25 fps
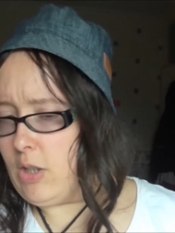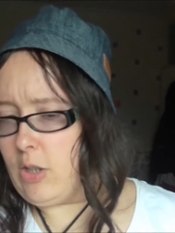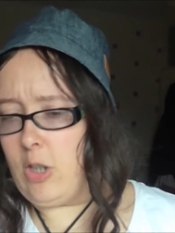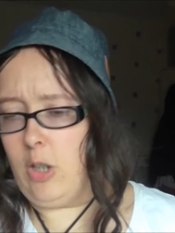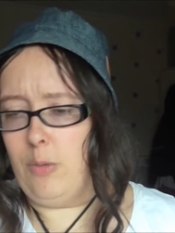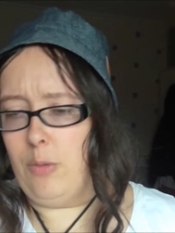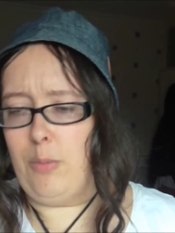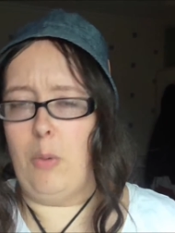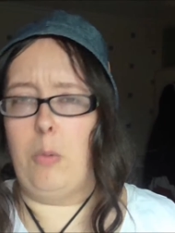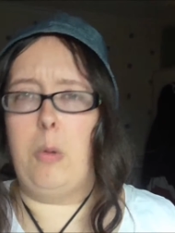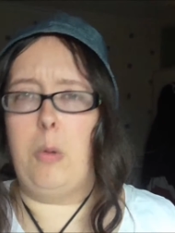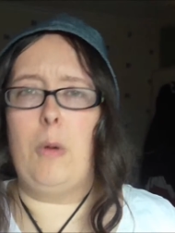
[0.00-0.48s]

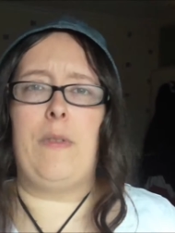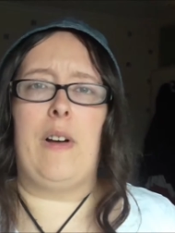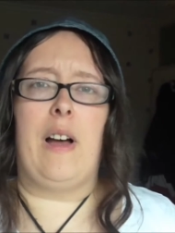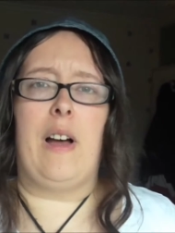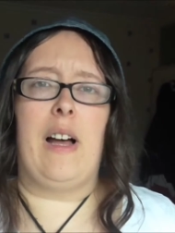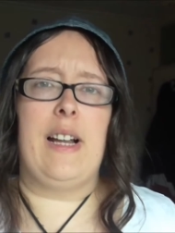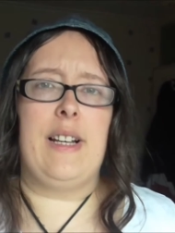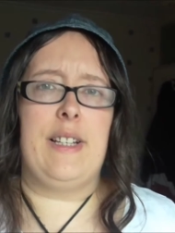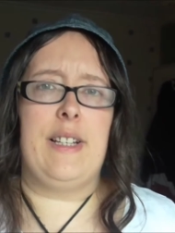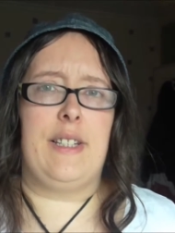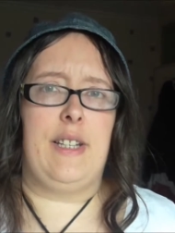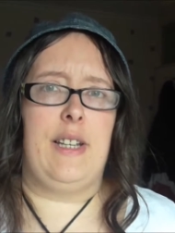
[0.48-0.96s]
come up with
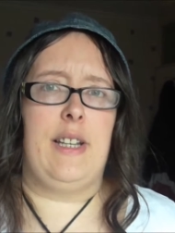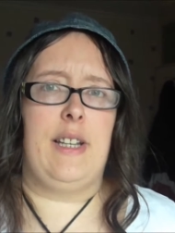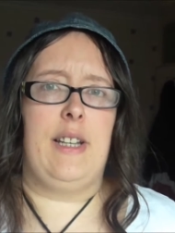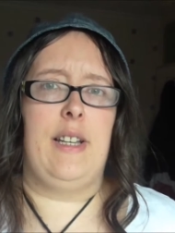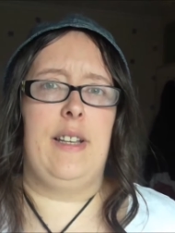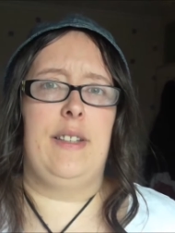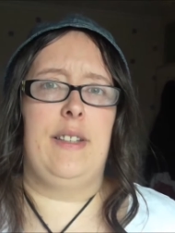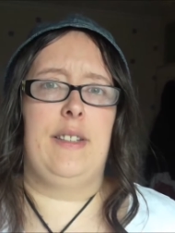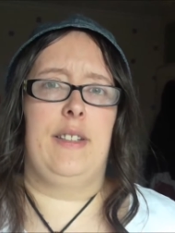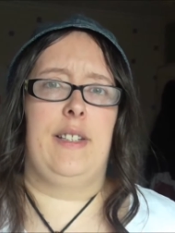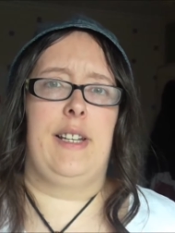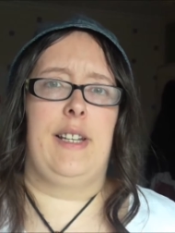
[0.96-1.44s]

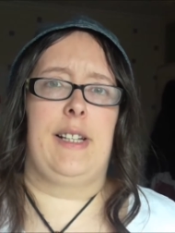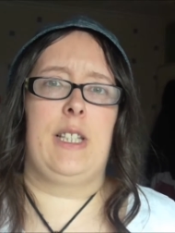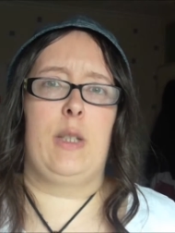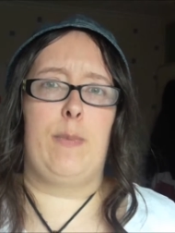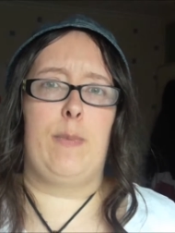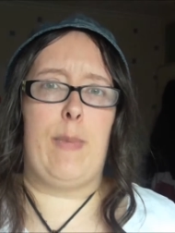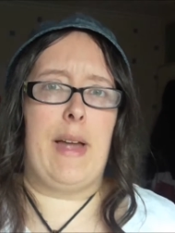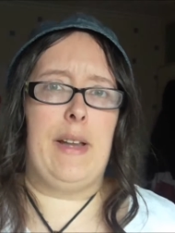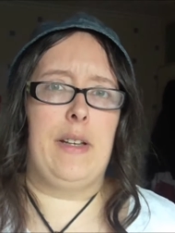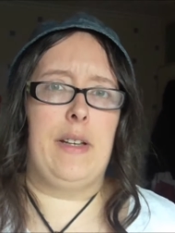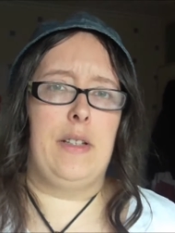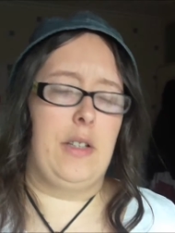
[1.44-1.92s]
ideas and
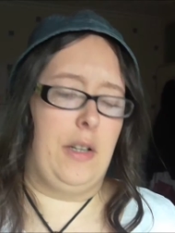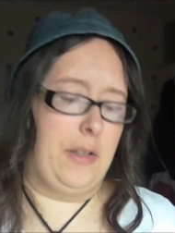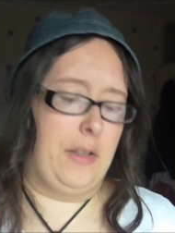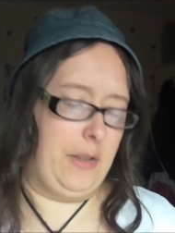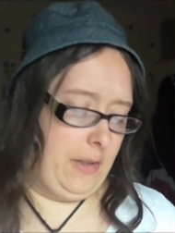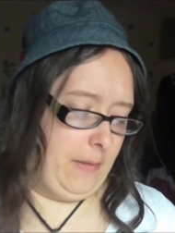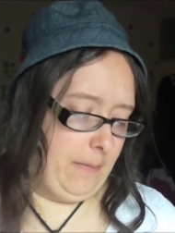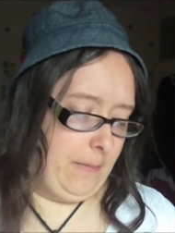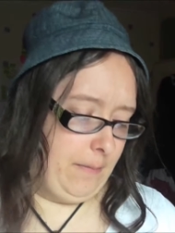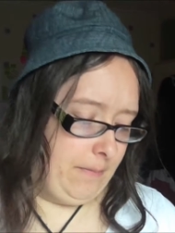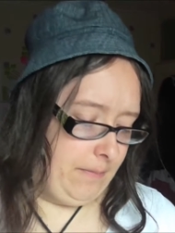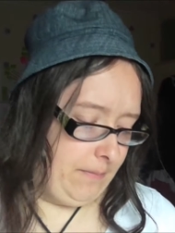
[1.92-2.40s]
expand on
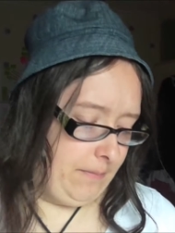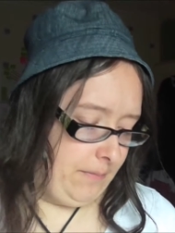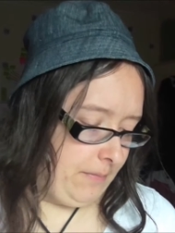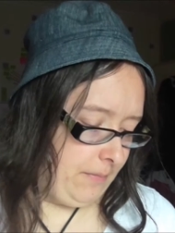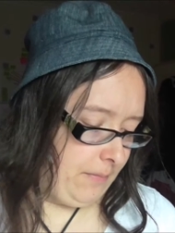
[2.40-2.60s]
them.